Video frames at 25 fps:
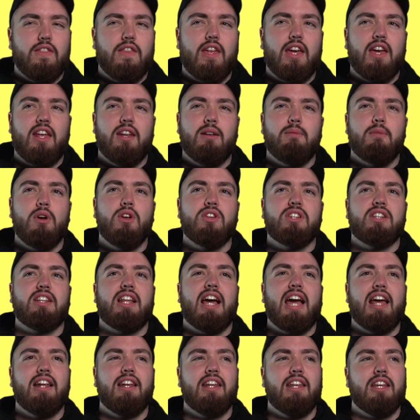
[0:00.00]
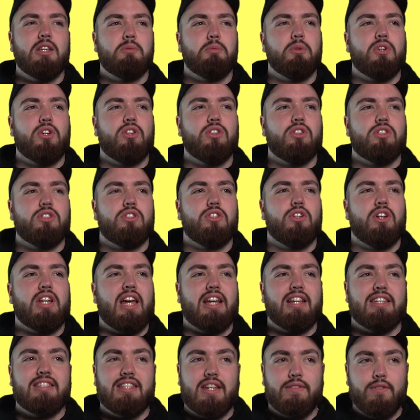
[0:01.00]
then most likely it's because you're
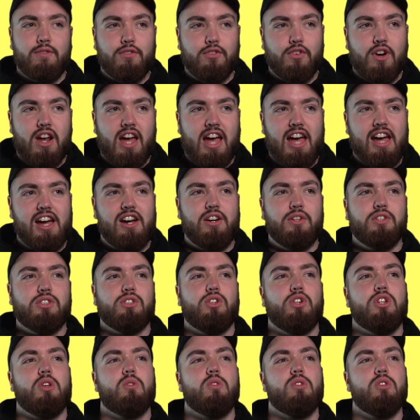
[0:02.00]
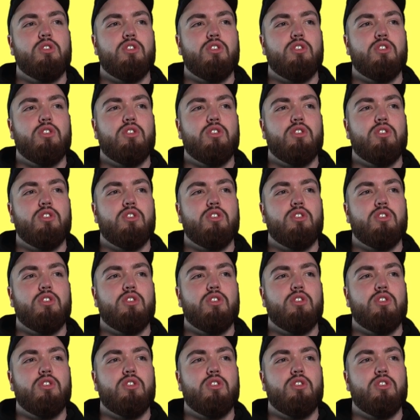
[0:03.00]
like saving for a house or your